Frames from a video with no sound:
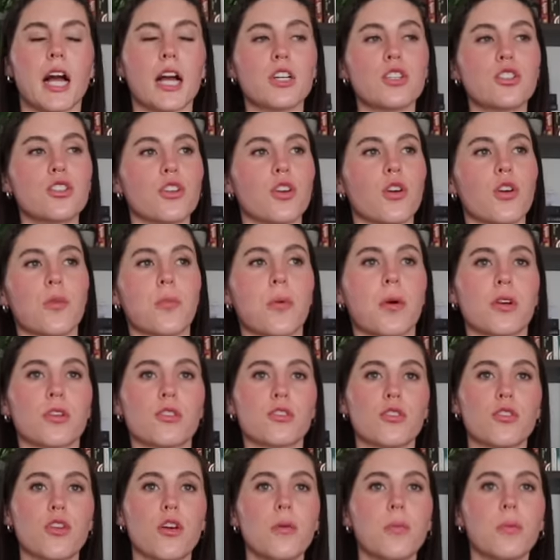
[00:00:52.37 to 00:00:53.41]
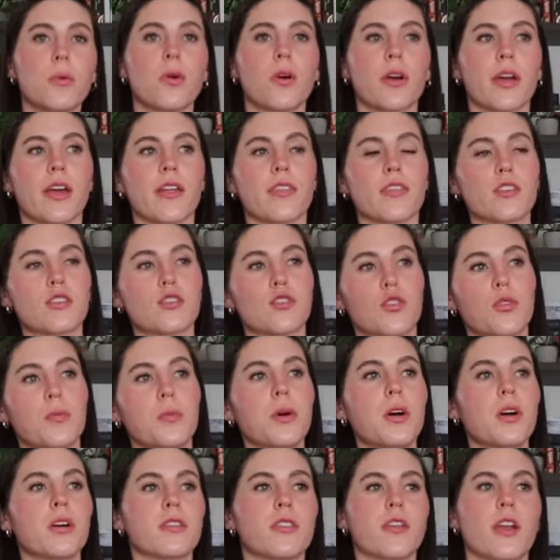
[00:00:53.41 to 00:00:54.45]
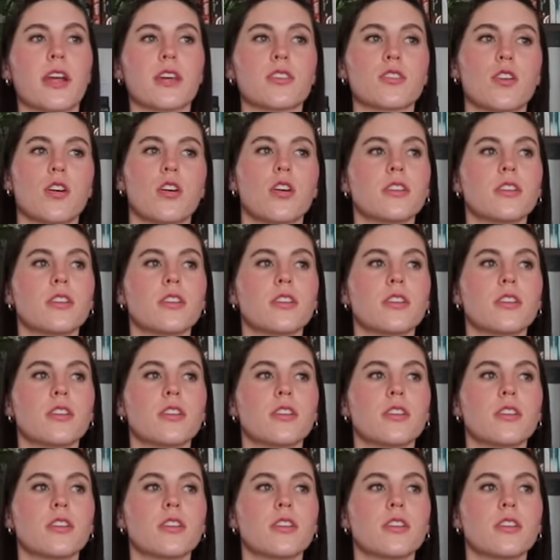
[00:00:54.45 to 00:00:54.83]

I should go to Barnes & Noble and get this new book that I saw